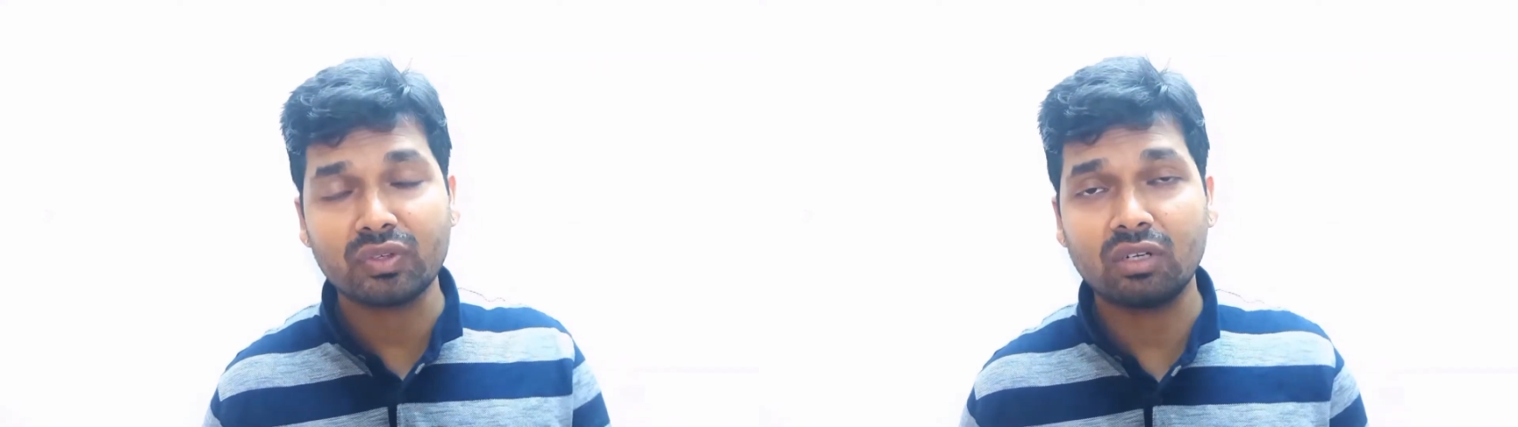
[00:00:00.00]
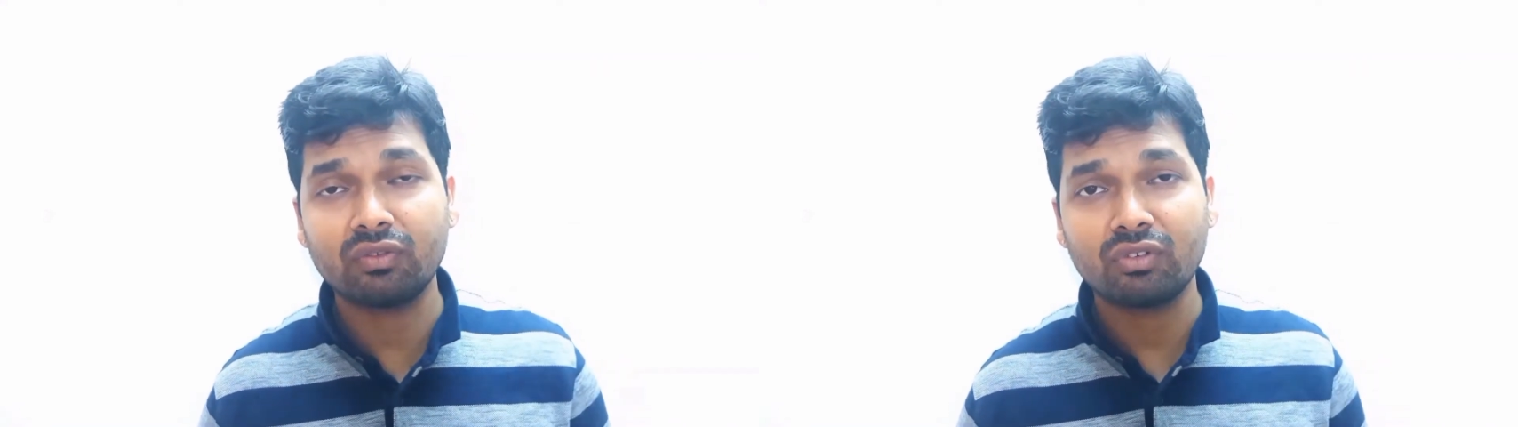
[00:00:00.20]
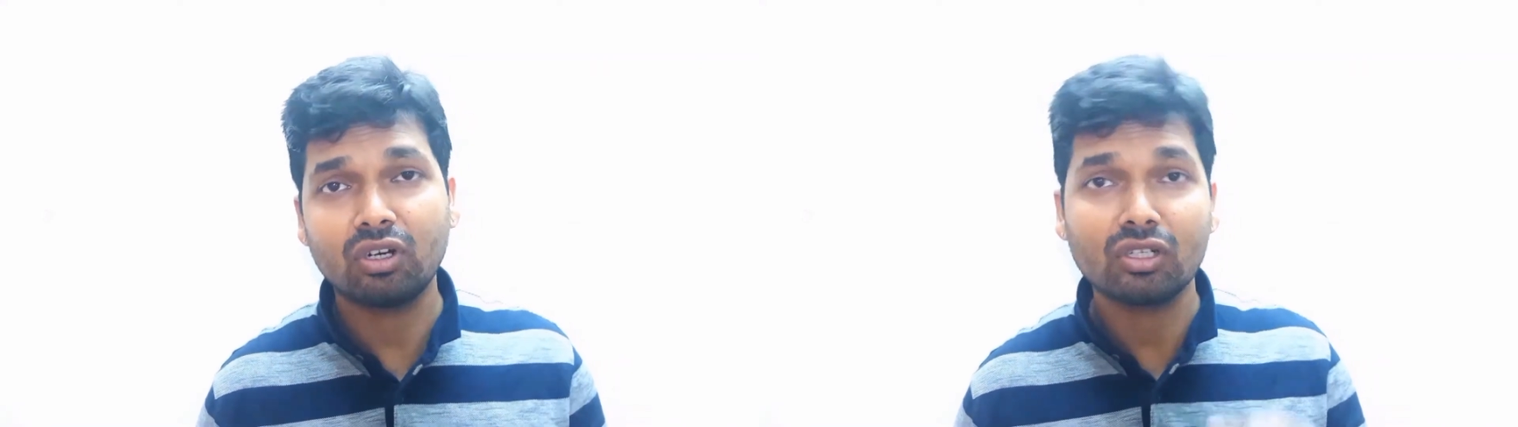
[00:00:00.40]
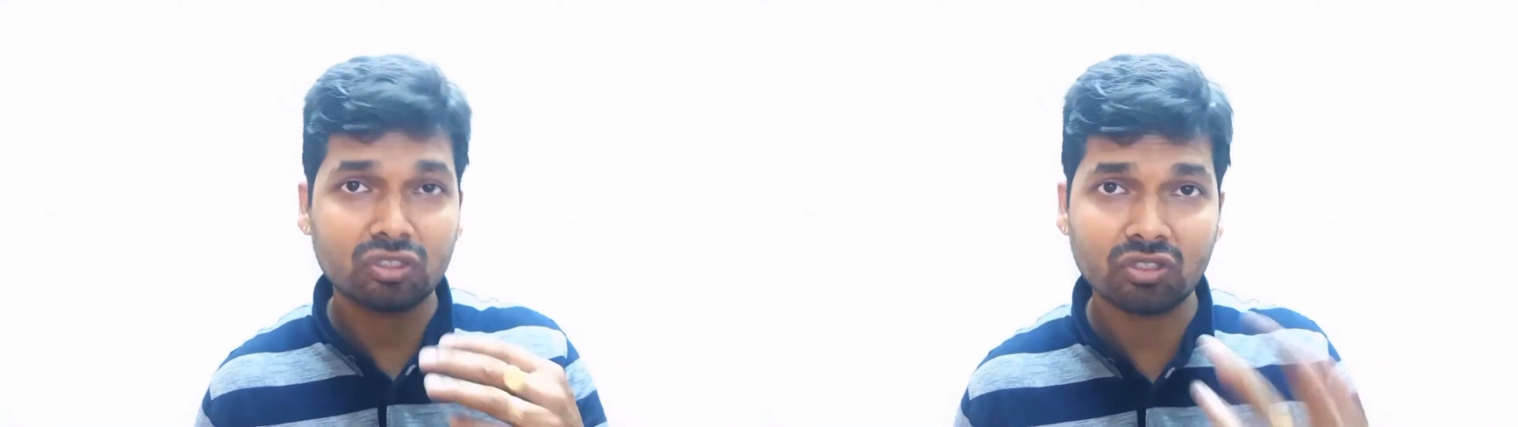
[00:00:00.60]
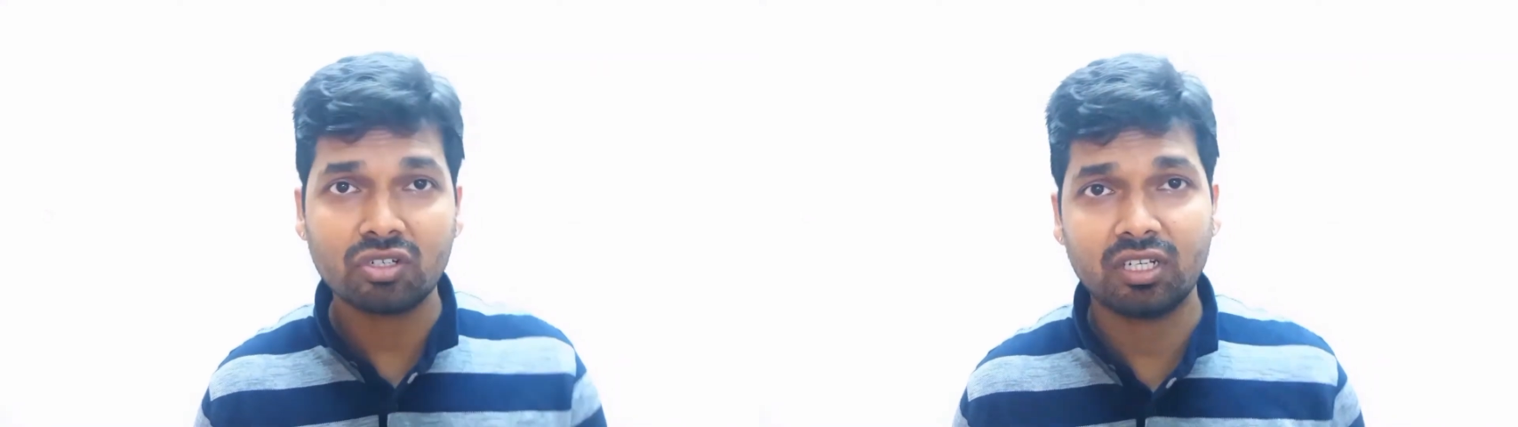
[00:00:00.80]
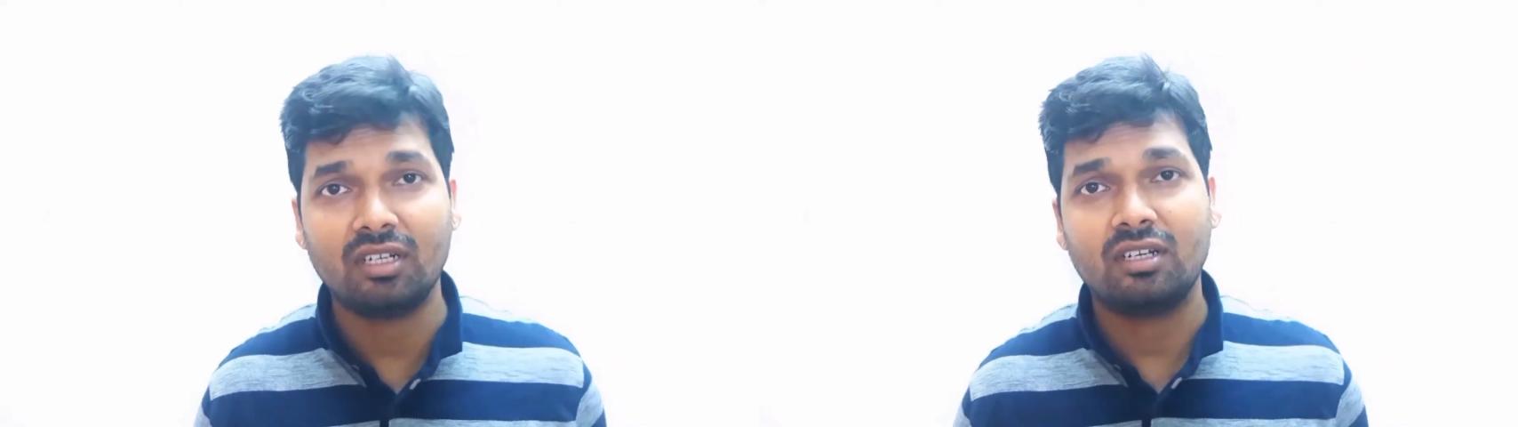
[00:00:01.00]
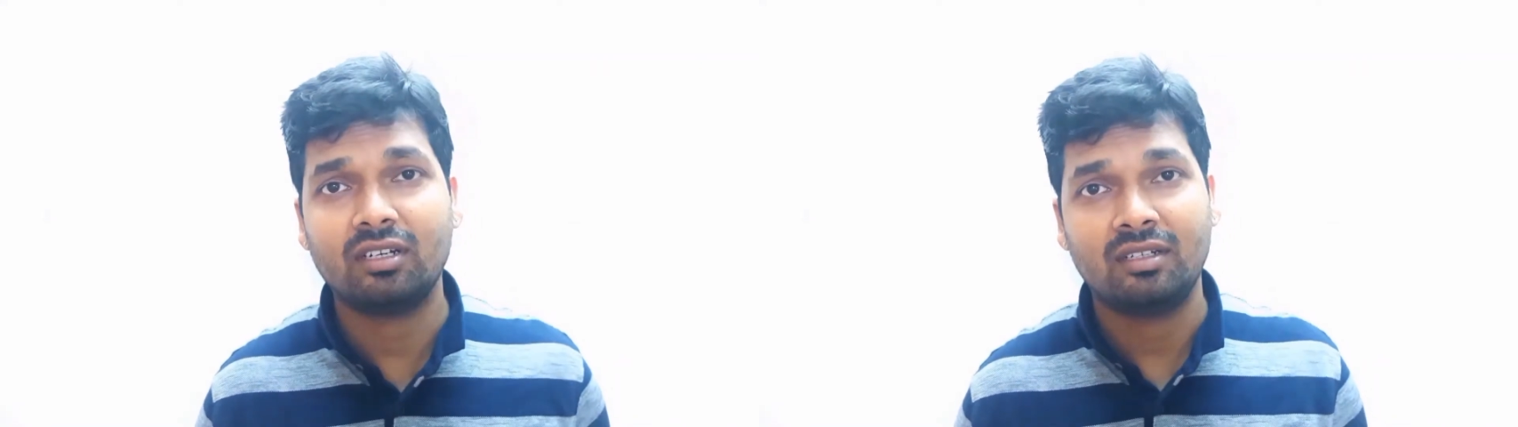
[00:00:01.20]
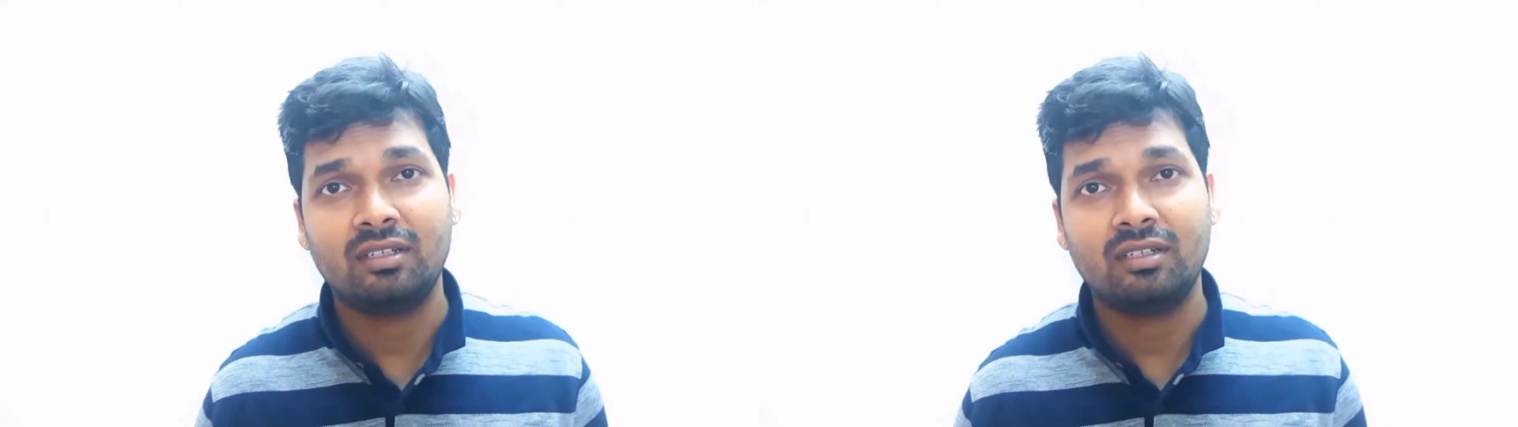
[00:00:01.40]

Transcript: 12 on 13.